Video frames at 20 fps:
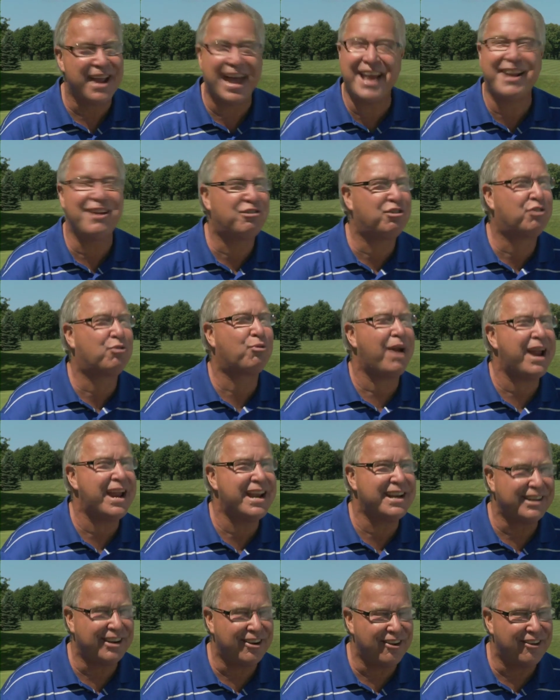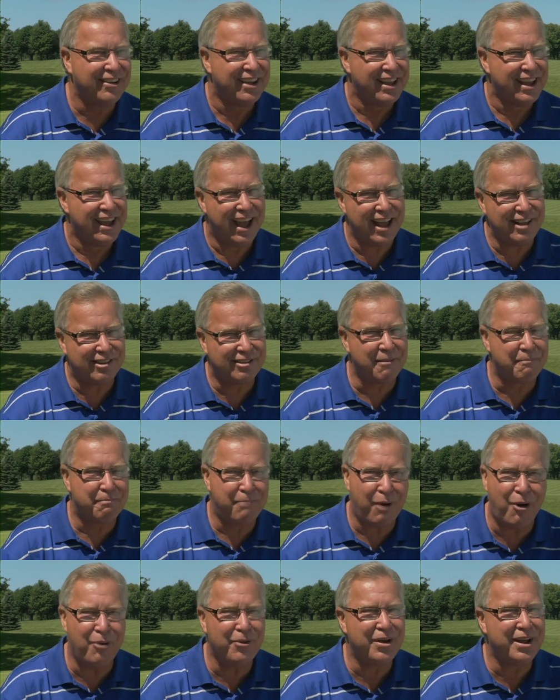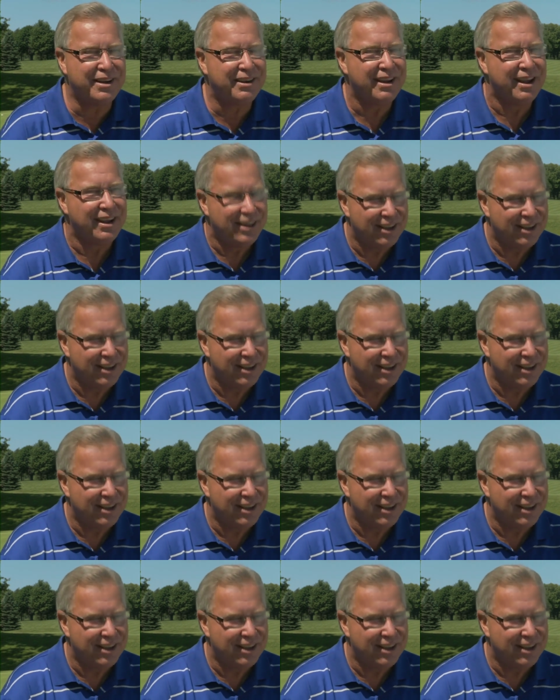And it's great, as an opponent,